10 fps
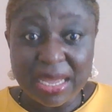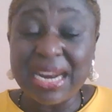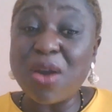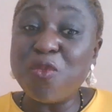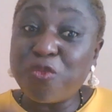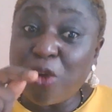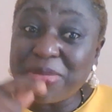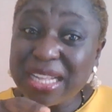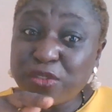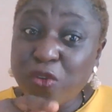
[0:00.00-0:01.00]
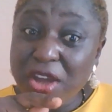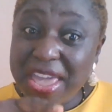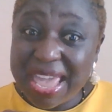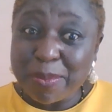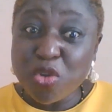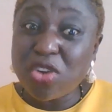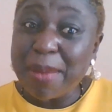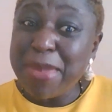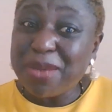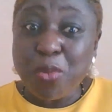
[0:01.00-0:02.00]
Now, from that 4 a.m., you
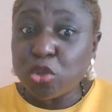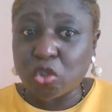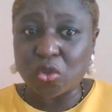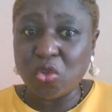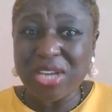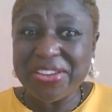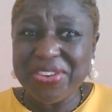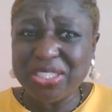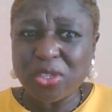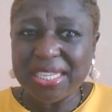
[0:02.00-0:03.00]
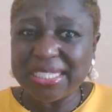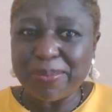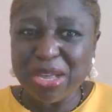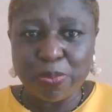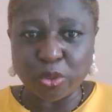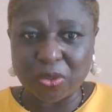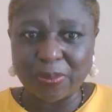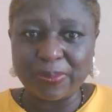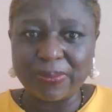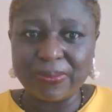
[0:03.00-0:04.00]
can make posts. You can create content and make posts.
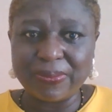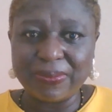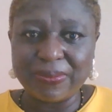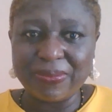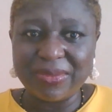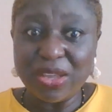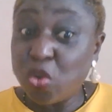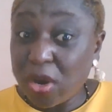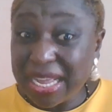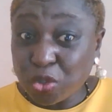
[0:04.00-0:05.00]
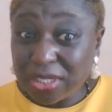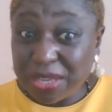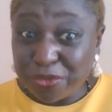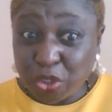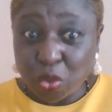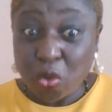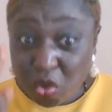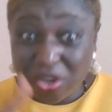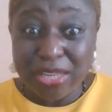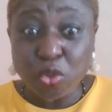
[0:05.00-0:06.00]
You want to shoot a video,
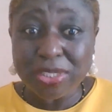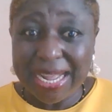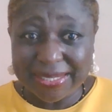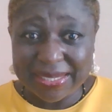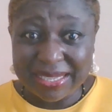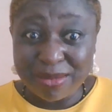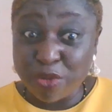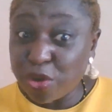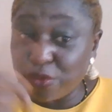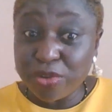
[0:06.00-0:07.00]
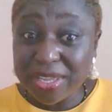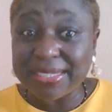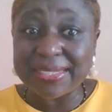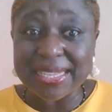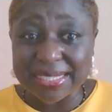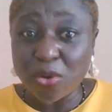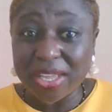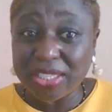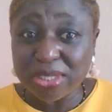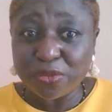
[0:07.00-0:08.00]
you can do that before you even get set or
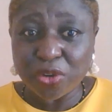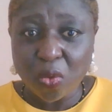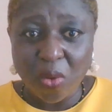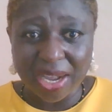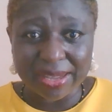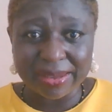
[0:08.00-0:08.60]
get ready for your work.